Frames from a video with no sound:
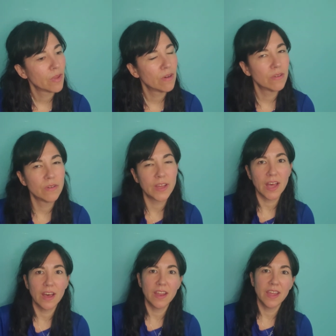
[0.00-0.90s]
Oh
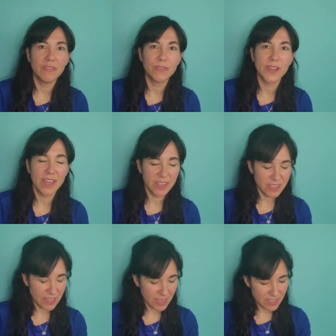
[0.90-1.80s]
god, I forgot
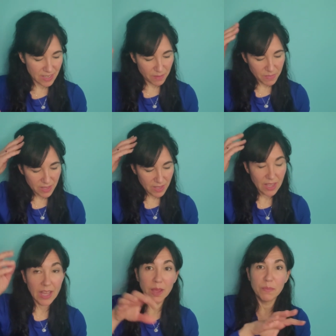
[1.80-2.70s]
his last name.
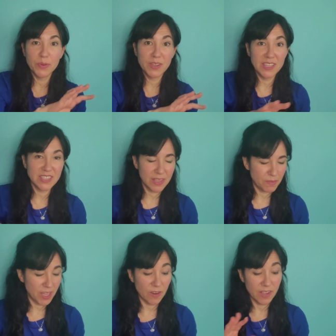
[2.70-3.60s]
I put his
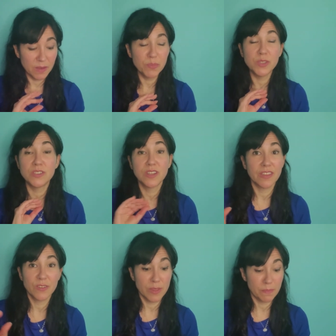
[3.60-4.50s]
name here. He puts
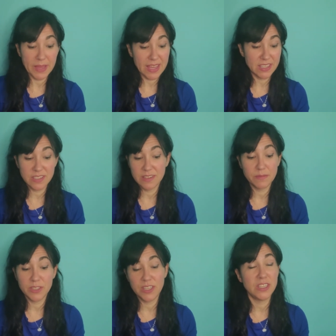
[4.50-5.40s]
together the best.
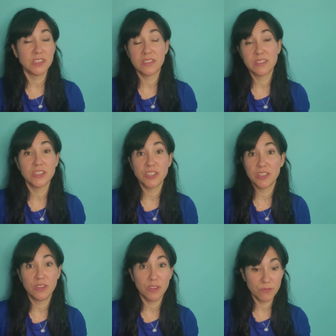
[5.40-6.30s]
He's such a
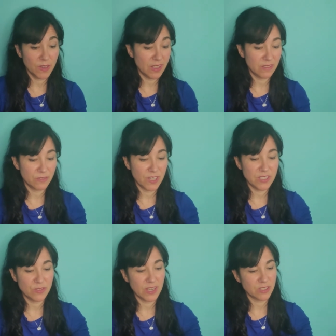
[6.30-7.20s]
good ra
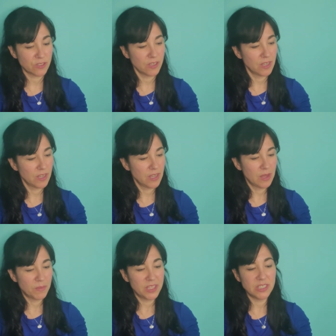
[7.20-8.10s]
race director.
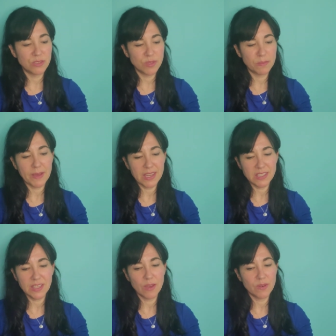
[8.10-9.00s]
But this is with the
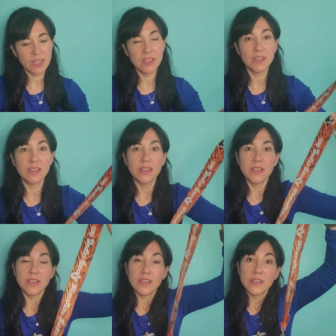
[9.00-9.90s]
Bucks County
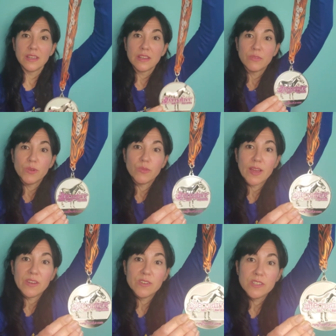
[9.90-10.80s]

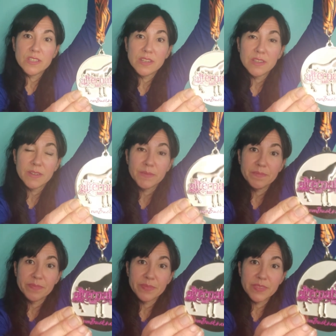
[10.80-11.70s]
Roadrunners.
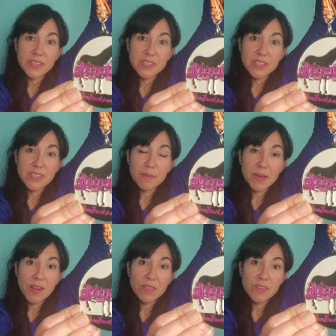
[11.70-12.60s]
This is the
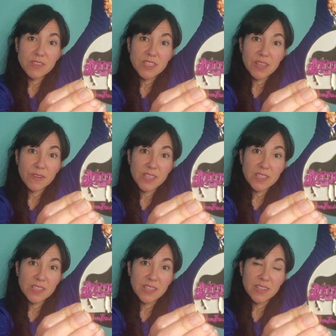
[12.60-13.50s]
marathon
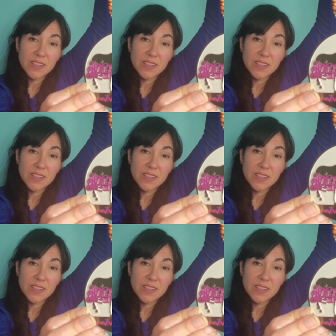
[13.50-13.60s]
series.